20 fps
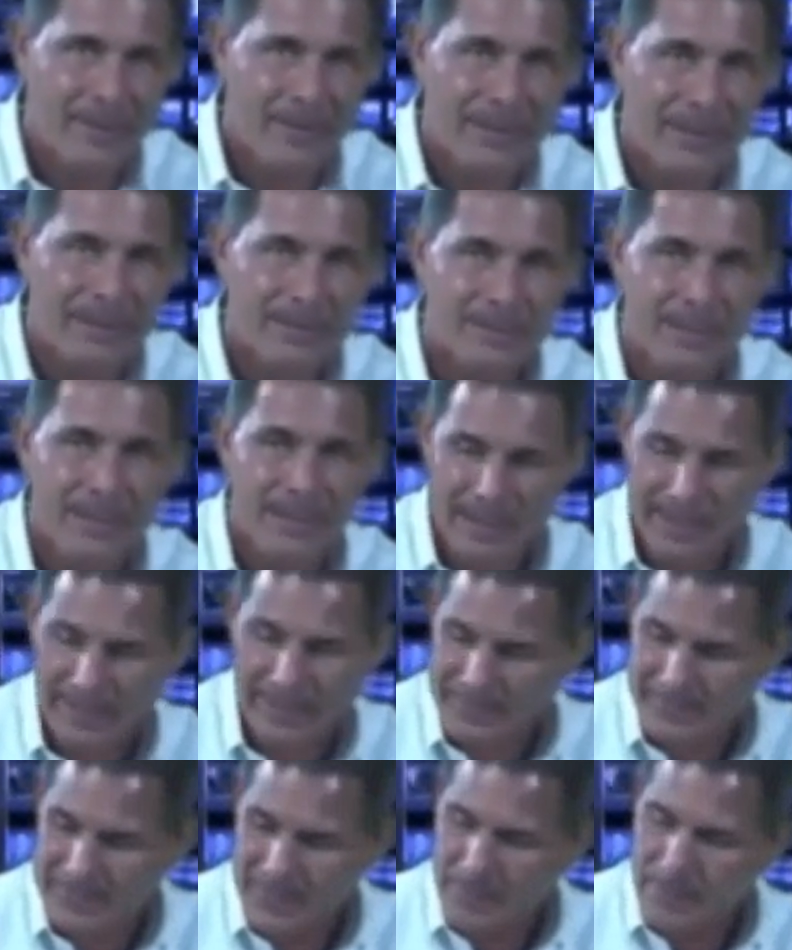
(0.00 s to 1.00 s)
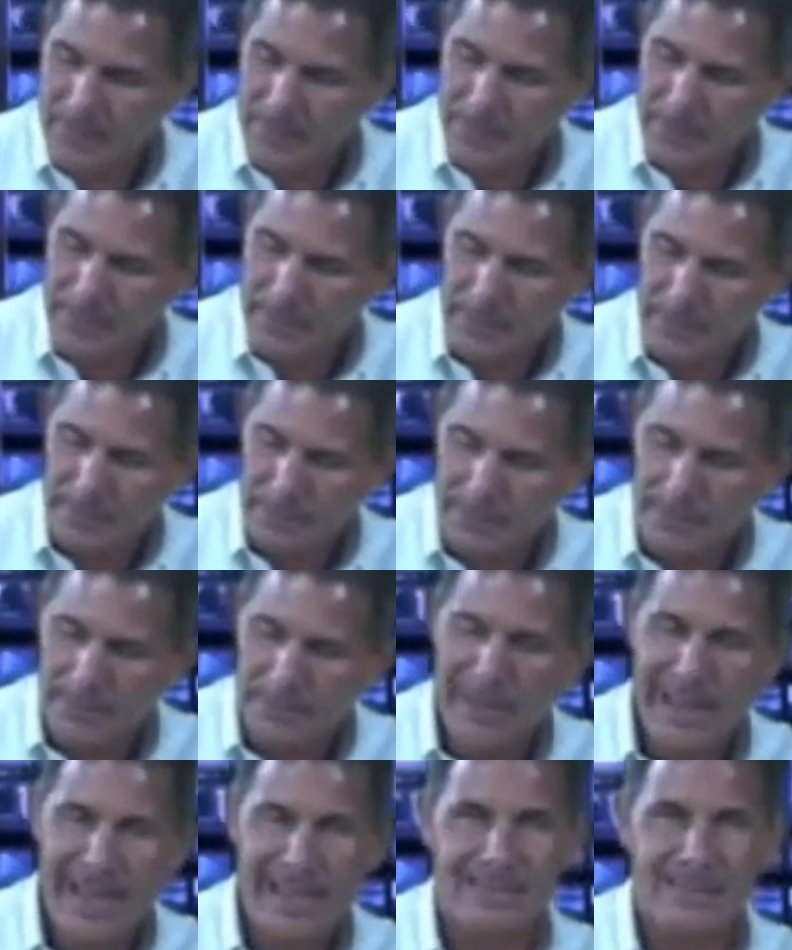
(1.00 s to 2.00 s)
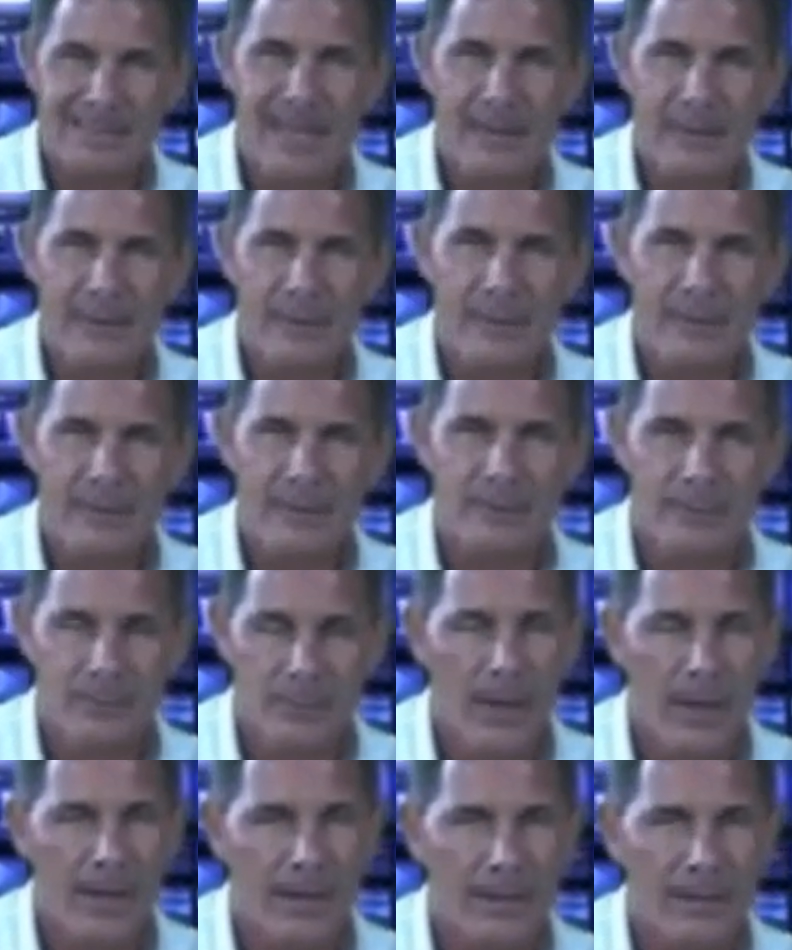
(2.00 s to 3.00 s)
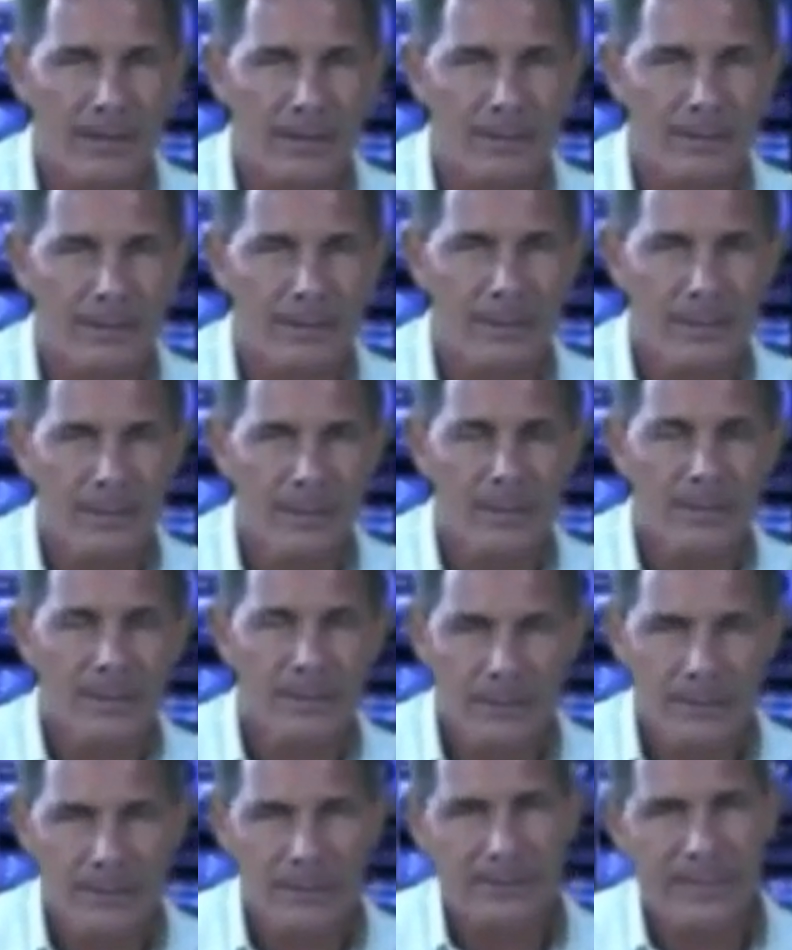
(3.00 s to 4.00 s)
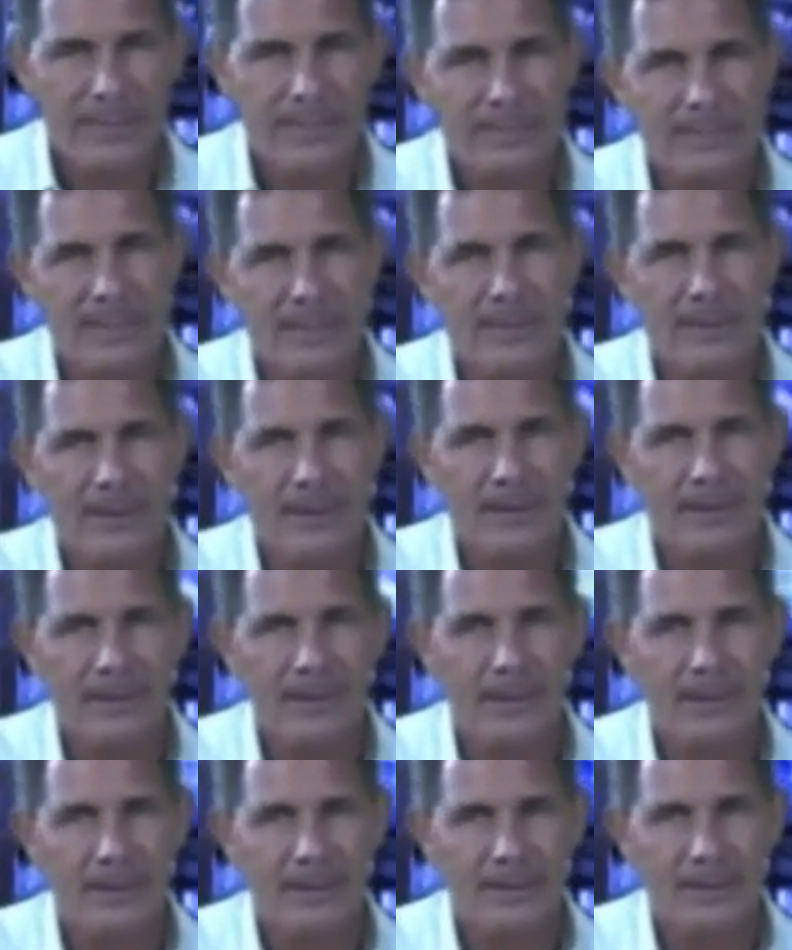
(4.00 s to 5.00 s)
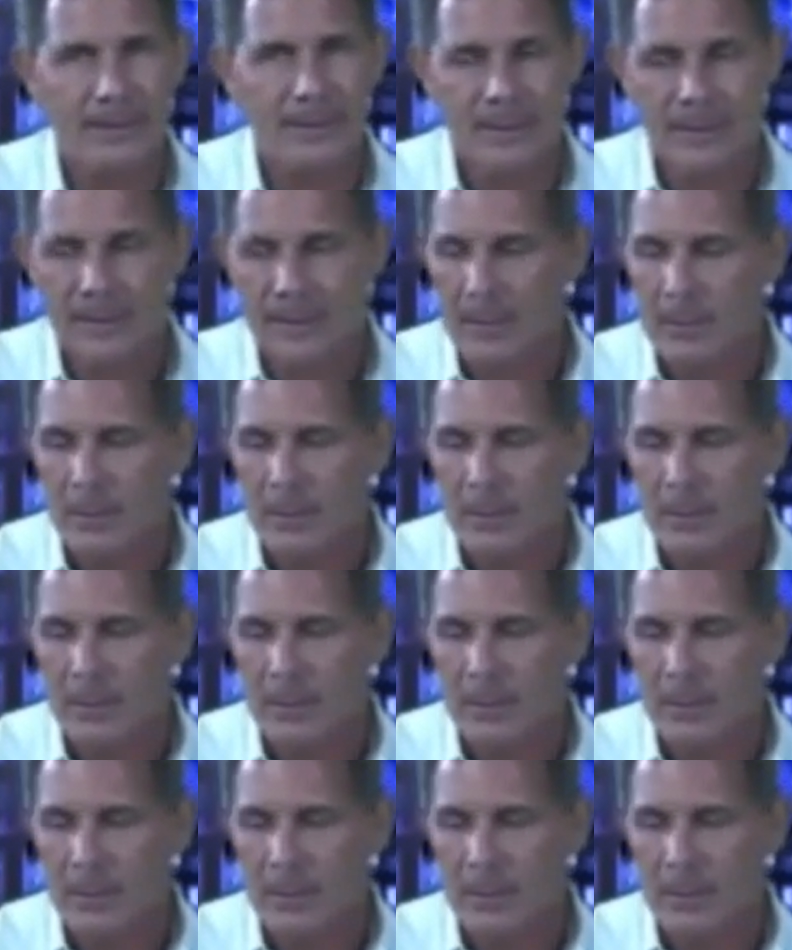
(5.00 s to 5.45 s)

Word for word: Because if someone literally has not heard this product, they're going to say something like this,